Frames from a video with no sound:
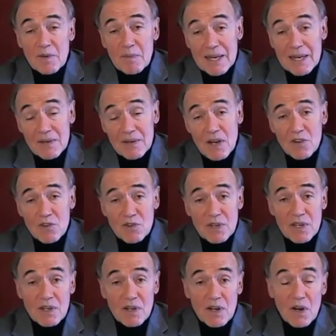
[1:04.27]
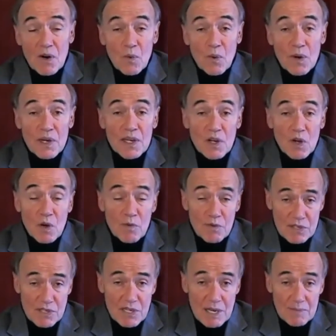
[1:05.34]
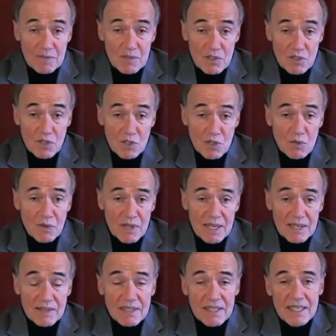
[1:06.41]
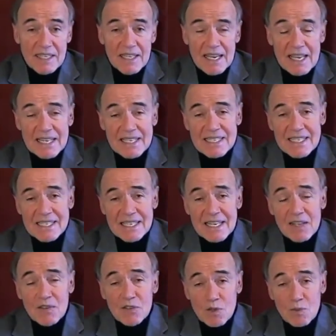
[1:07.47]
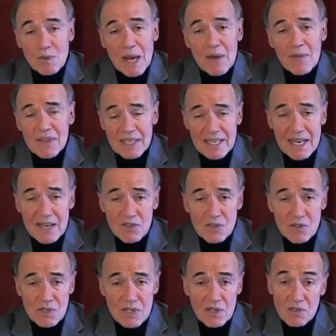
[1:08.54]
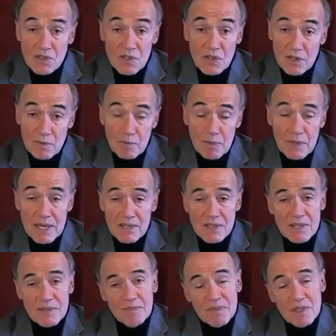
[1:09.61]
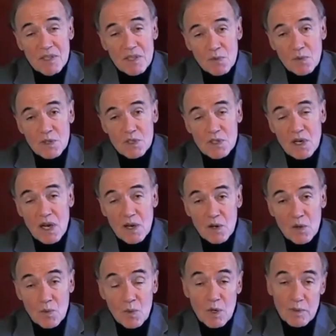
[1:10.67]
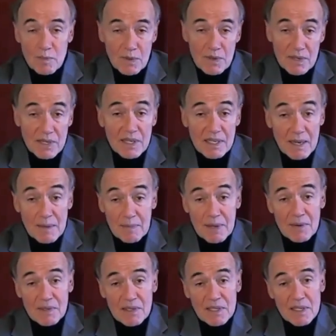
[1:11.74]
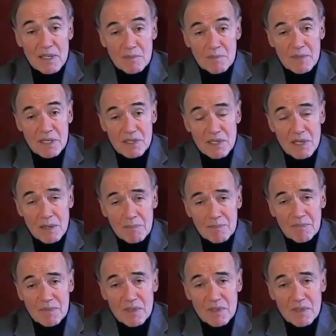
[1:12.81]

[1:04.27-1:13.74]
mitochondria are working overtime to do that. And it's the cells around the cancer cells that are depressed, which Otto Warburg apparently got mixed up.